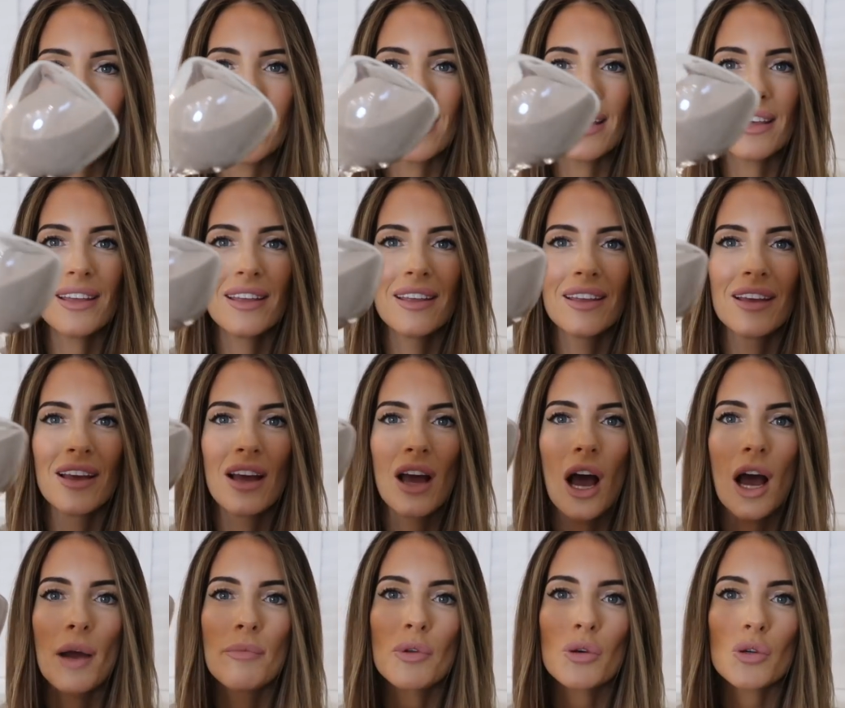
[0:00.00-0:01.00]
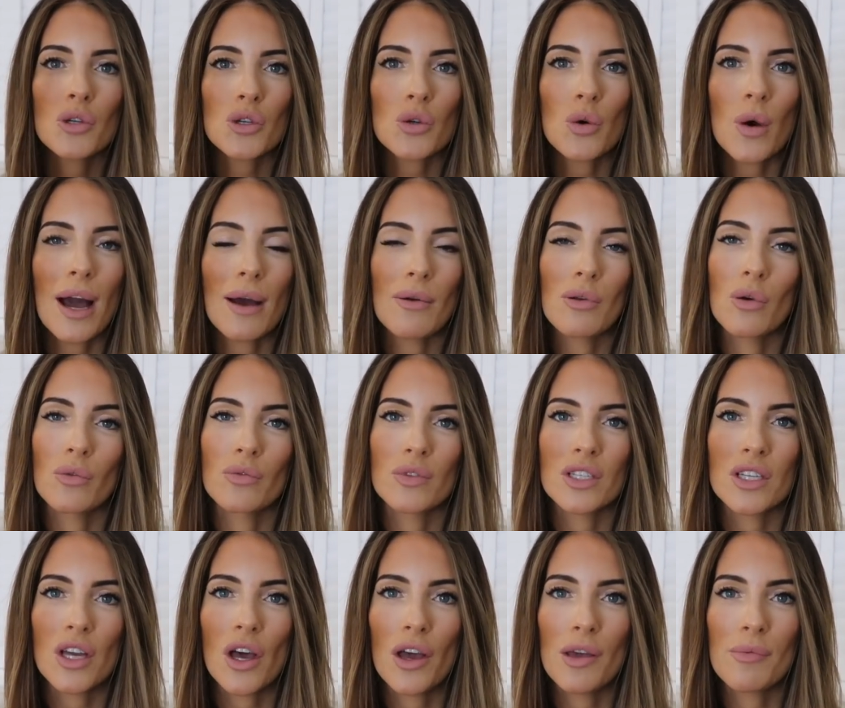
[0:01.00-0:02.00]
it. I'm not sure how long the
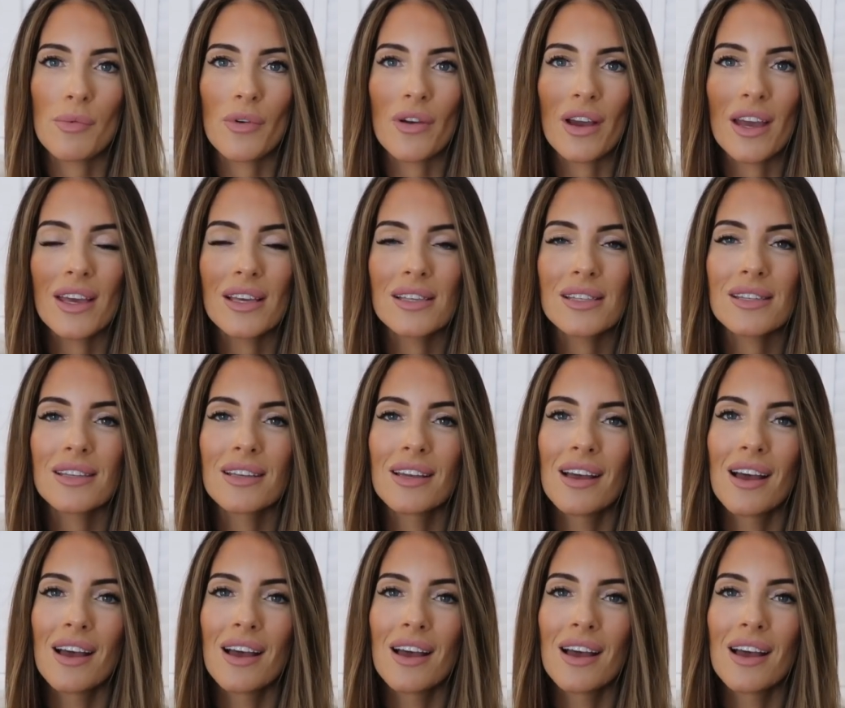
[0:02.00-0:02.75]
timer is,